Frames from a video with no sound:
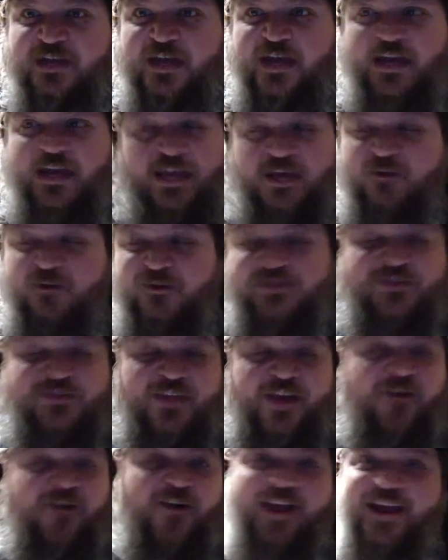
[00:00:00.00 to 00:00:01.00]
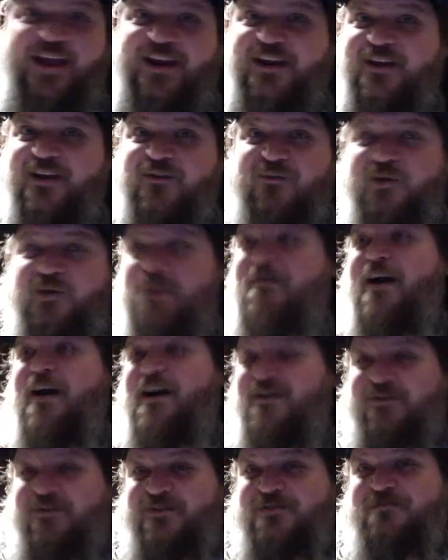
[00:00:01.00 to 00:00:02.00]
he was there getting
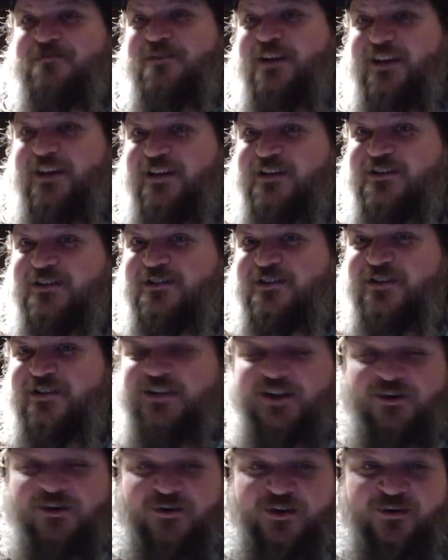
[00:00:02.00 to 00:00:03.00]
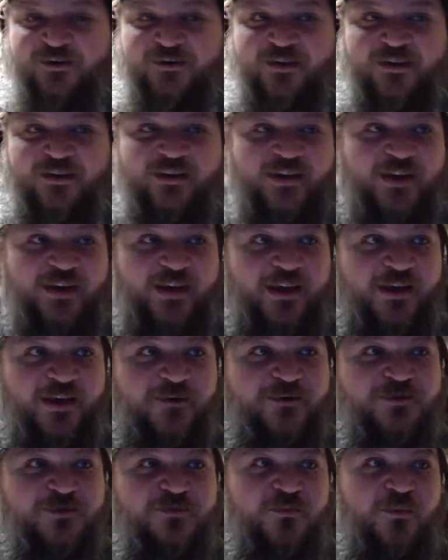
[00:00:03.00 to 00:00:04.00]
rebounds because, it
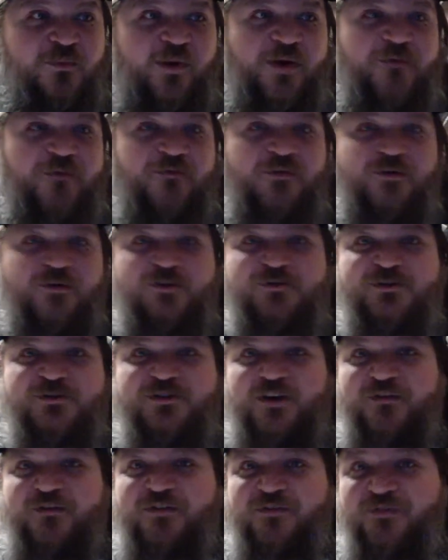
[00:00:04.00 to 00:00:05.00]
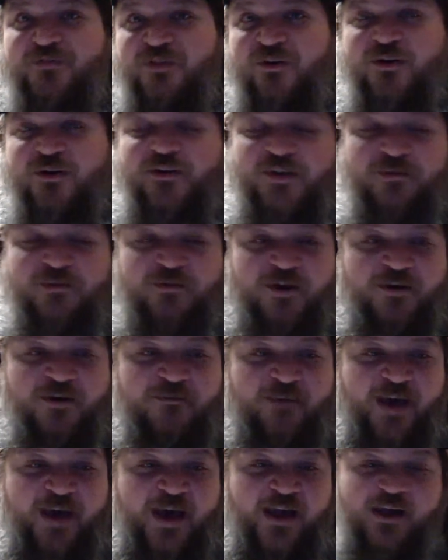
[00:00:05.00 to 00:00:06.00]
was when Vooch was off the floor, they brought him
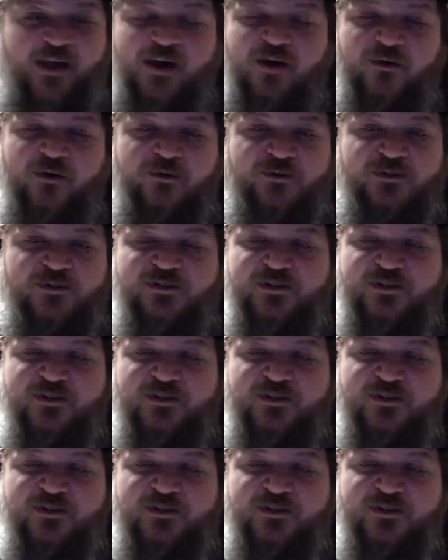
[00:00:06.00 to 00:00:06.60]
back. Oh, it was